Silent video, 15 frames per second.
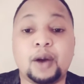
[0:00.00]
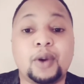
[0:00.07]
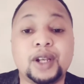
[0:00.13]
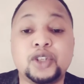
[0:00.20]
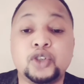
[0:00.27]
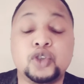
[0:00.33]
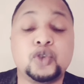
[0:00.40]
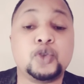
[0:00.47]
I
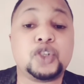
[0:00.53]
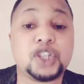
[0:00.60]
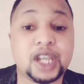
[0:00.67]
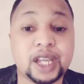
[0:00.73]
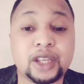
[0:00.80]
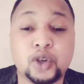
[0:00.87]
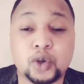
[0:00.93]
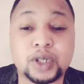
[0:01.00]
want you to
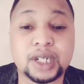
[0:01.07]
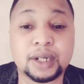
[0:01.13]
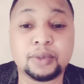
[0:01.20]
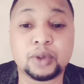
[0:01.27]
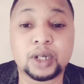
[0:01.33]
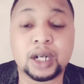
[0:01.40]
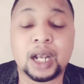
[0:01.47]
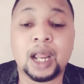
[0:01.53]
check your
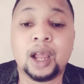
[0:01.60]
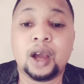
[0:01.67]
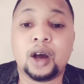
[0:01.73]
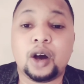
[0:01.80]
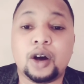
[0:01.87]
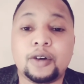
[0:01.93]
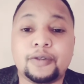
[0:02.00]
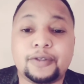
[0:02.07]
table
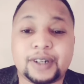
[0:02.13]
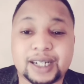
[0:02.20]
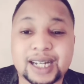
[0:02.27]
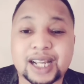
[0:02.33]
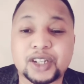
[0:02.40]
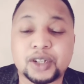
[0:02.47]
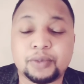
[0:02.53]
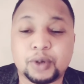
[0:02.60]
of
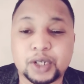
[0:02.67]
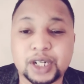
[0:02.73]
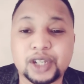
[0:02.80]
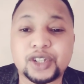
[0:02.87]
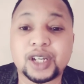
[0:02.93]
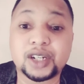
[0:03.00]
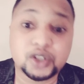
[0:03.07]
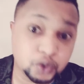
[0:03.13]
reduction
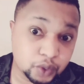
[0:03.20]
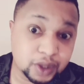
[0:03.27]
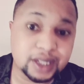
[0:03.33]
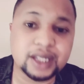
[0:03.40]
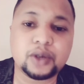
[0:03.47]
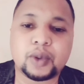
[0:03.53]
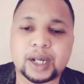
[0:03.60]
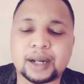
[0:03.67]
potentials. You
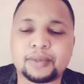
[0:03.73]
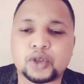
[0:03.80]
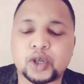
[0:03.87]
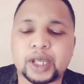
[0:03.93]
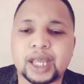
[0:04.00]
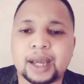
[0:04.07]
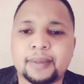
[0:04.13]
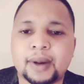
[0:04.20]
will see what I'm
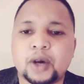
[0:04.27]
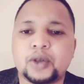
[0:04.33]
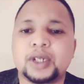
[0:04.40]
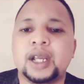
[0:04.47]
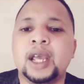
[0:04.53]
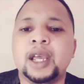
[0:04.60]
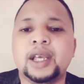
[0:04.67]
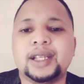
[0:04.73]
talking about.